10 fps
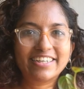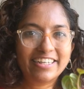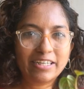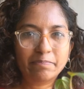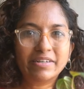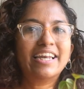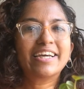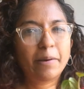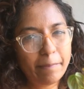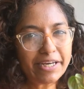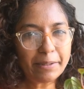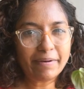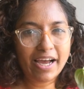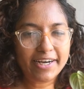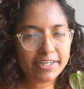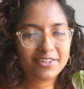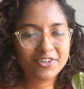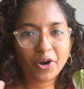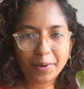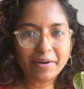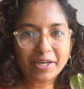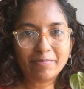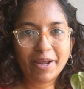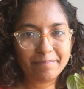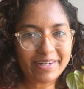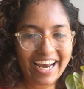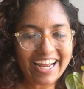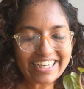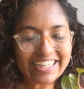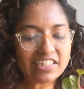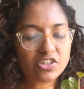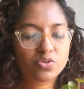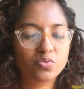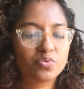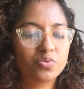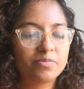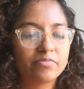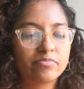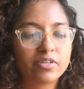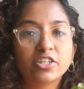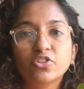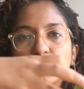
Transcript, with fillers: a creeper, like a money plant. Not a money plant, but like it. So it's